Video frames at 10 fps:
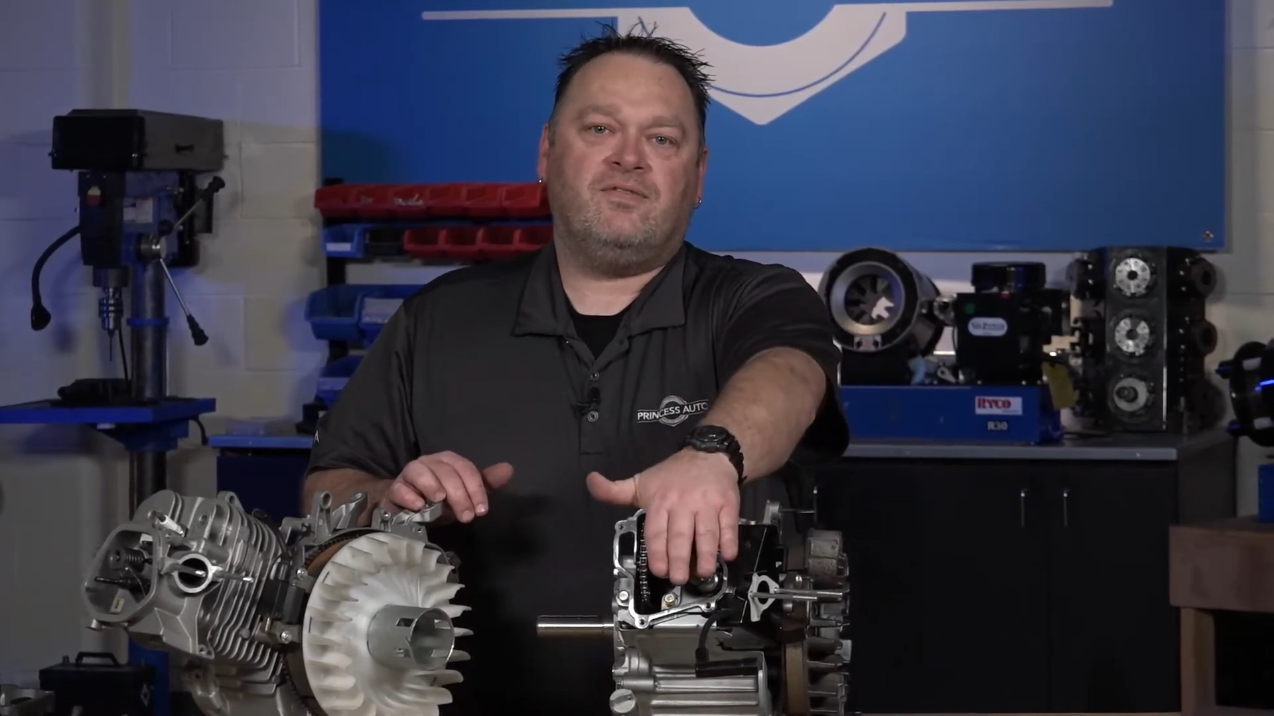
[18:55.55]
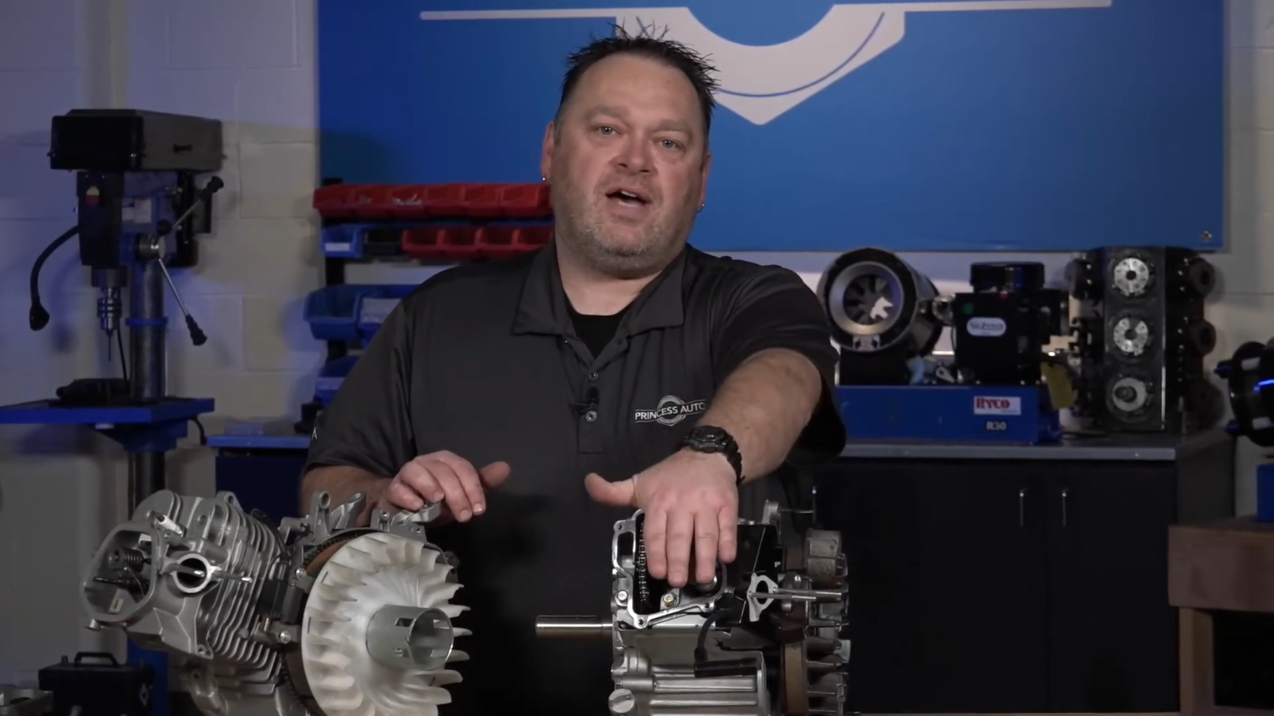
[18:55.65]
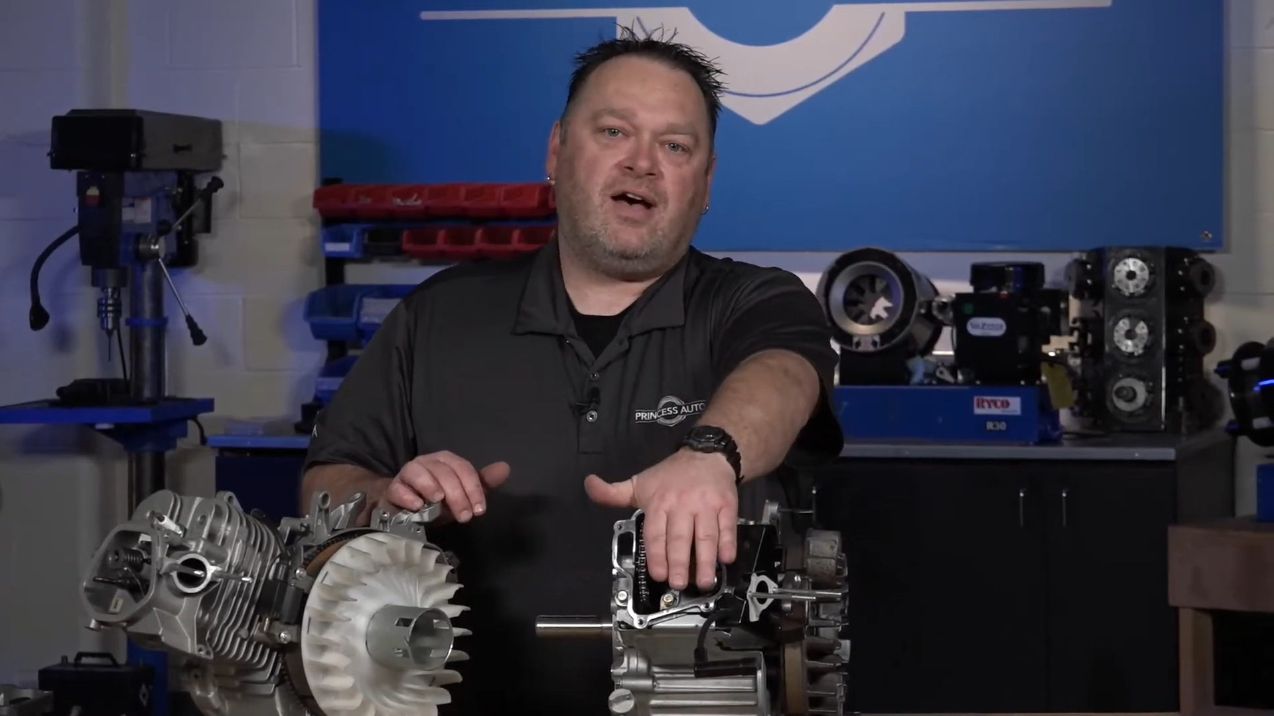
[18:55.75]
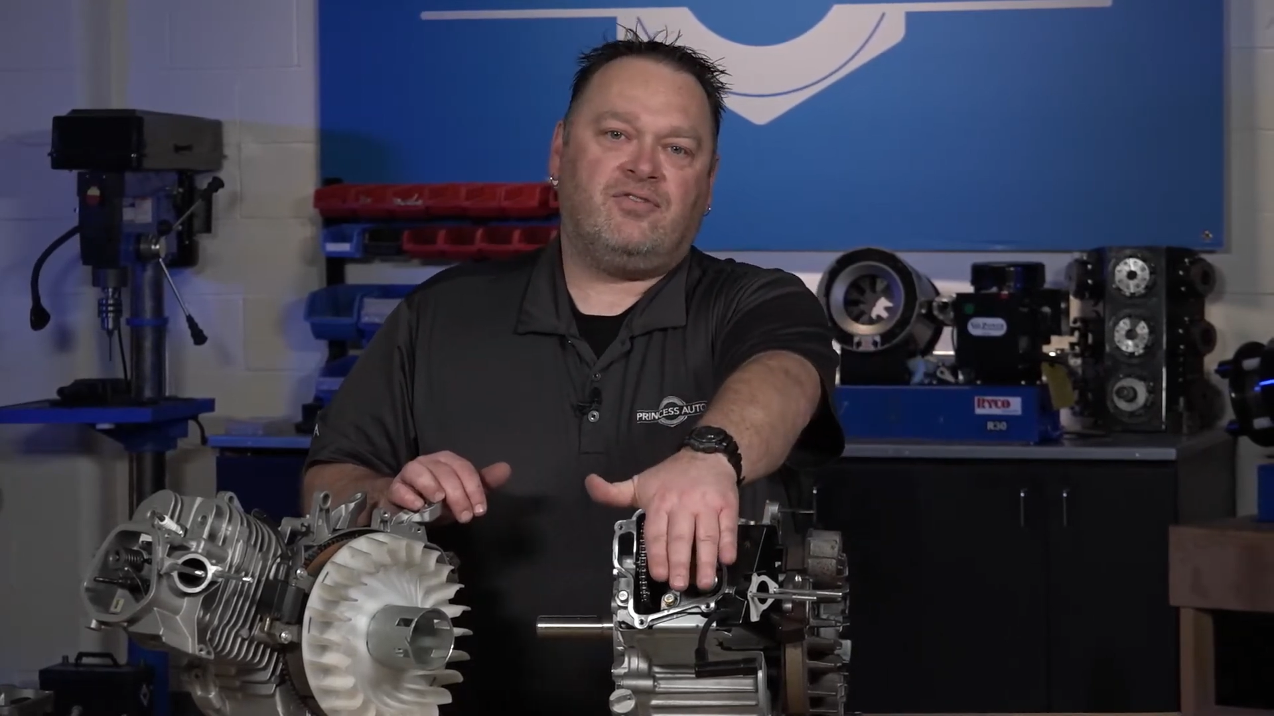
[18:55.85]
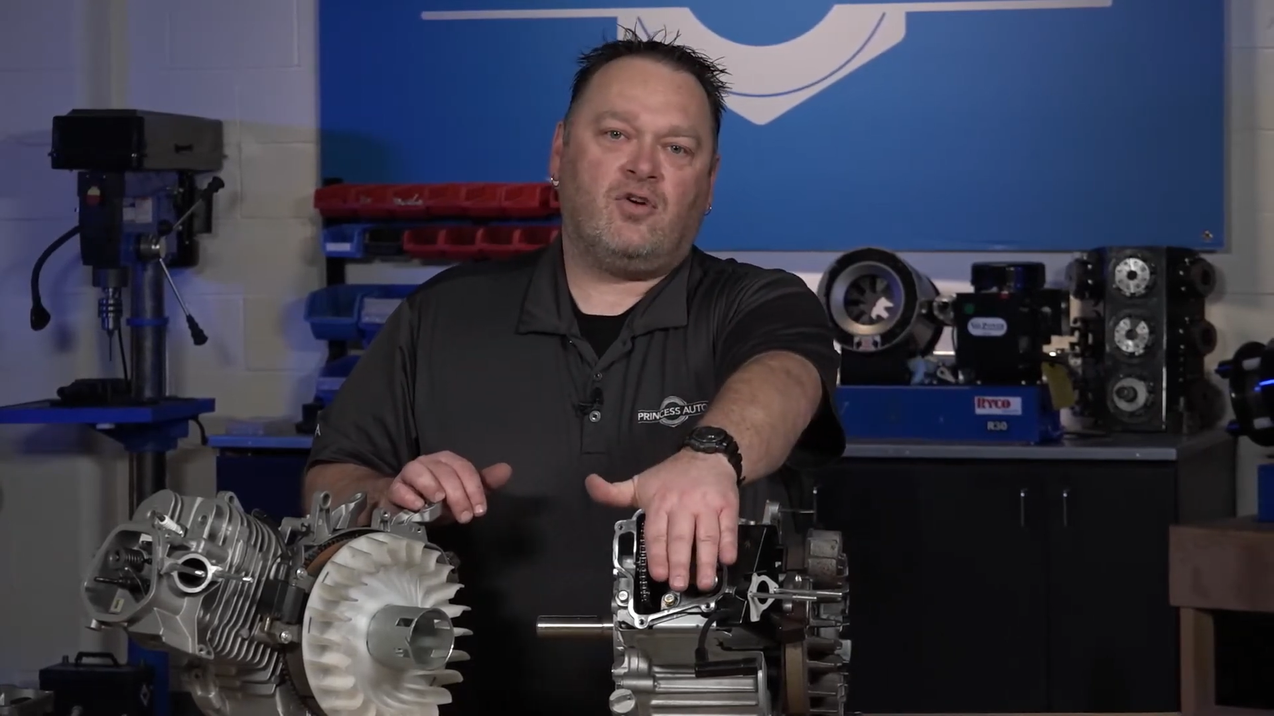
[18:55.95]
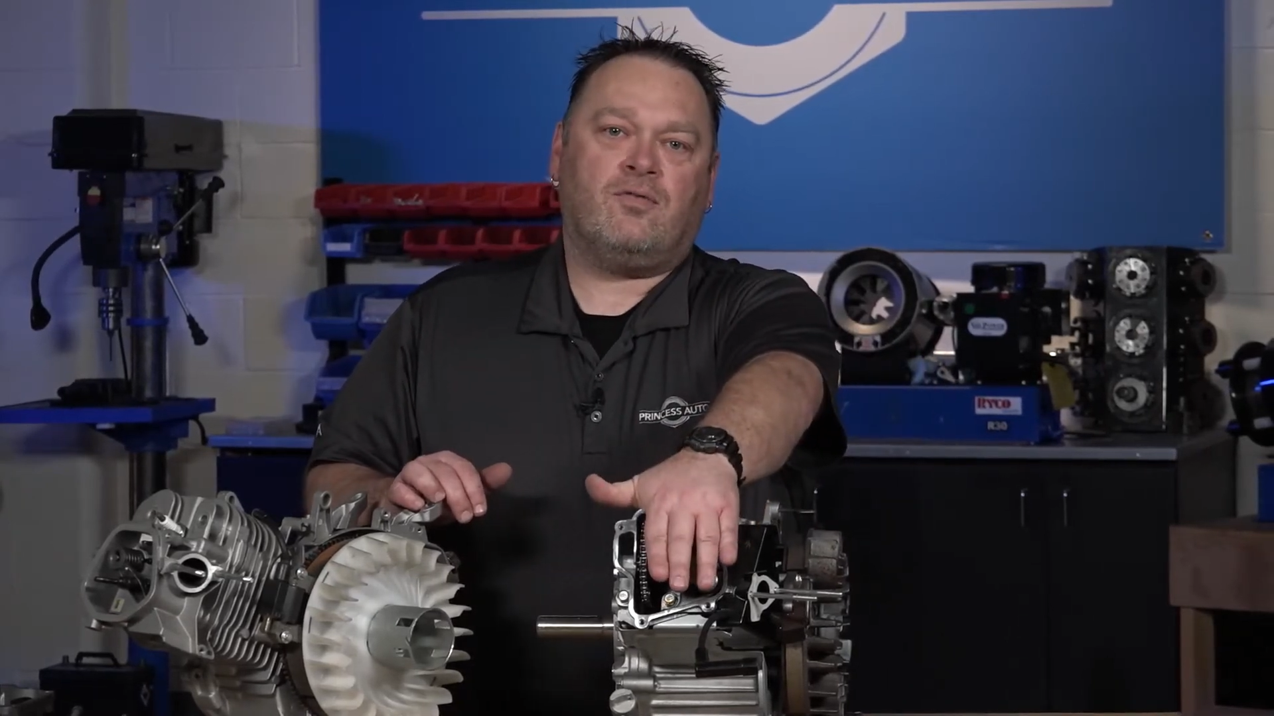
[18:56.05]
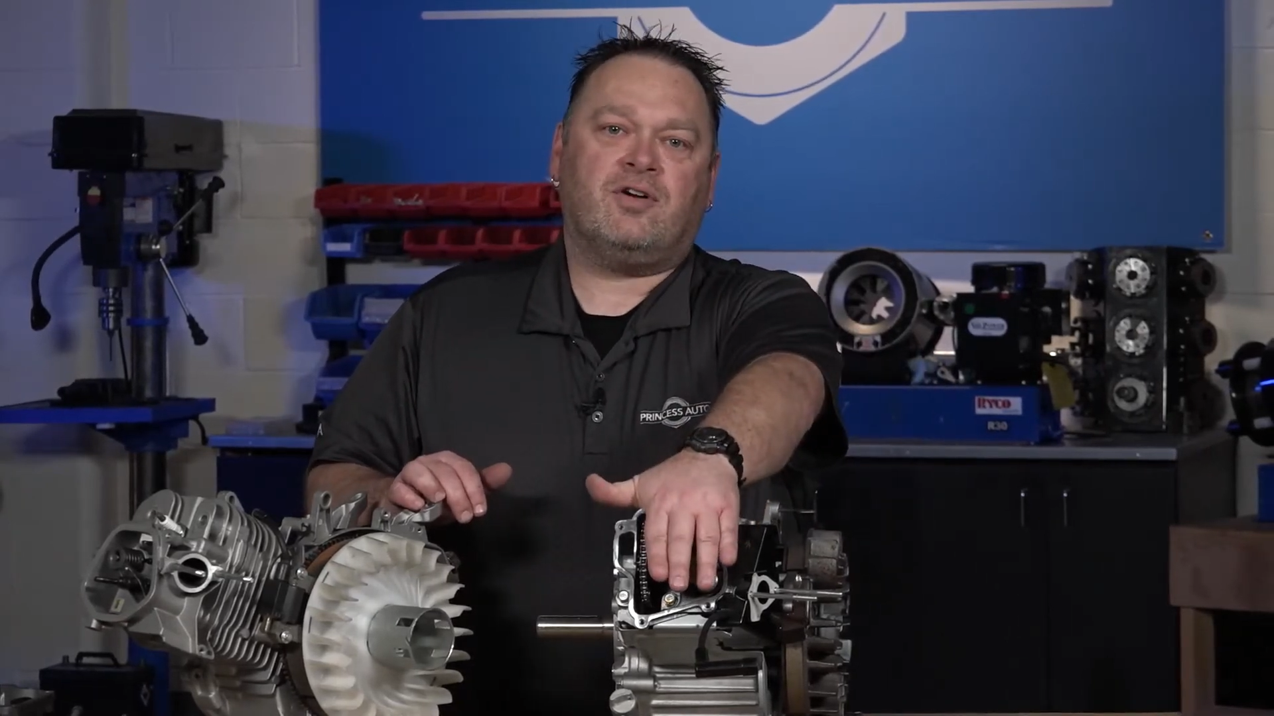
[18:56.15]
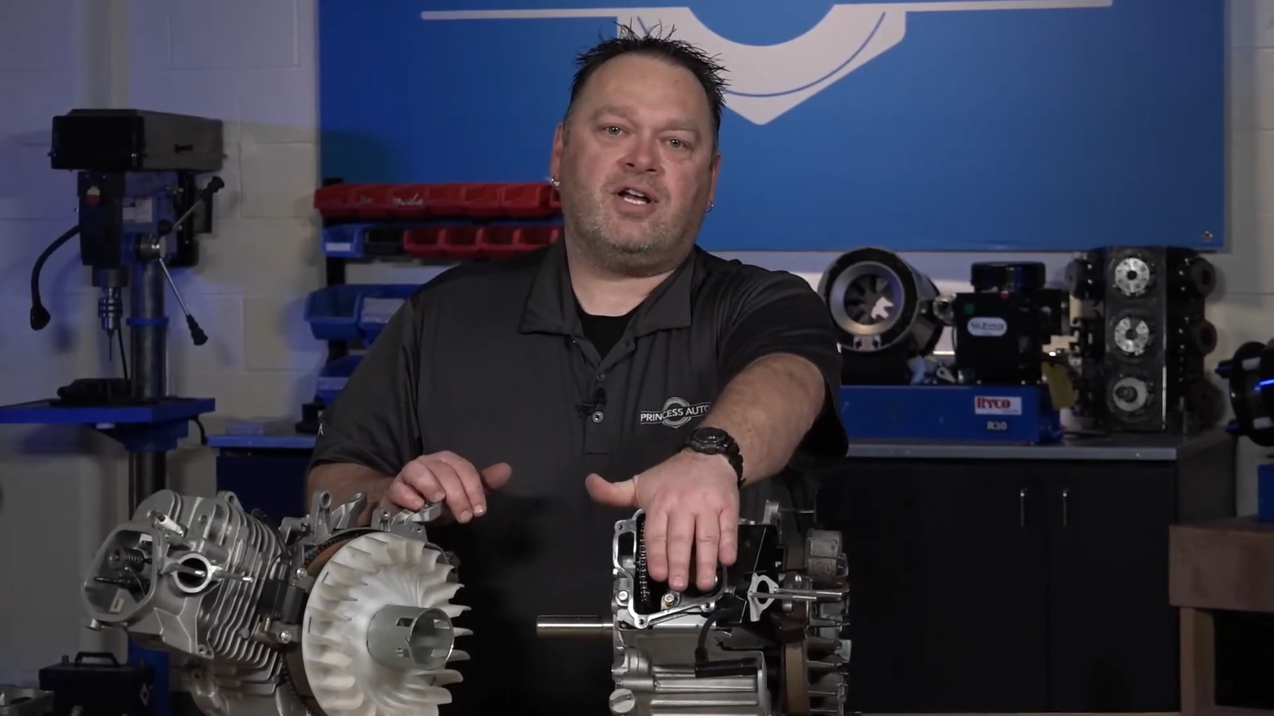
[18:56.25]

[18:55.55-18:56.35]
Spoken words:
valves over